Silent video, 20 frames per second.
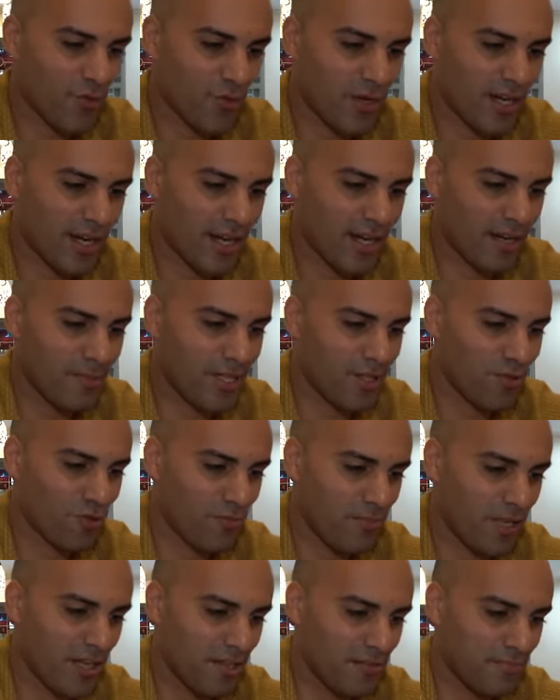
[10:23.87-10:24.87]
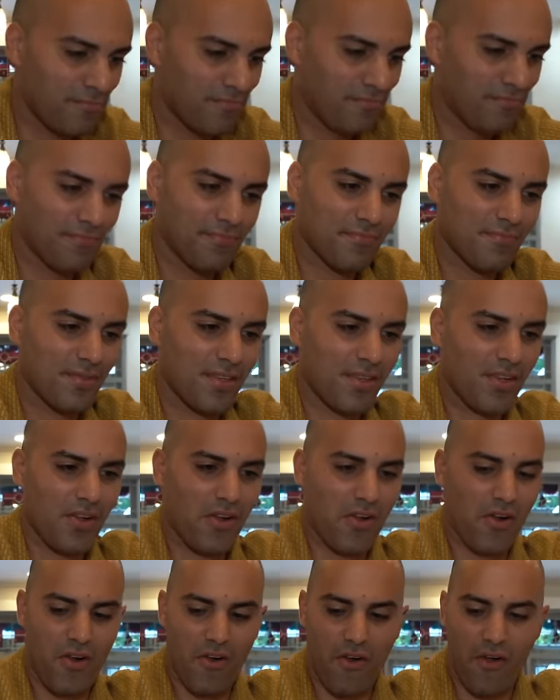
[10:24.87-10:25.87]
you are coming to me.
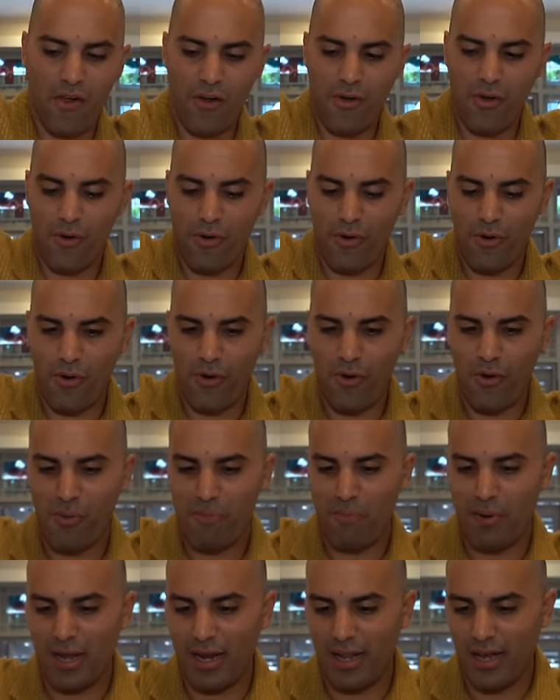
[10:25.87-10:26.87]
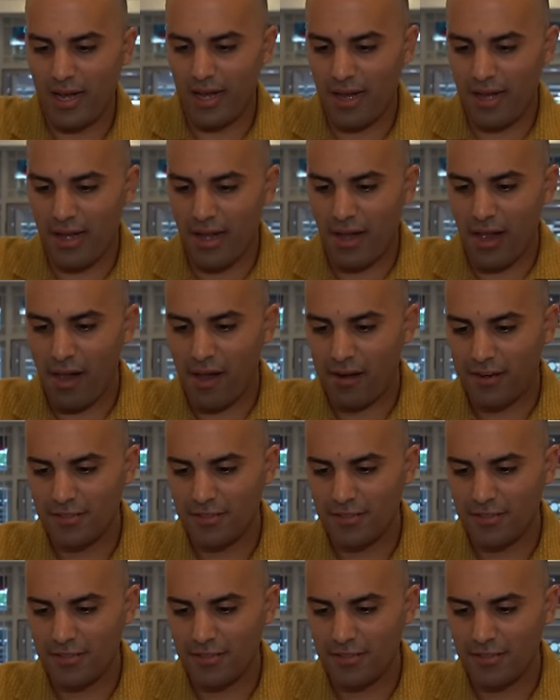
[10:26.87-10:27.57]
Hoopala.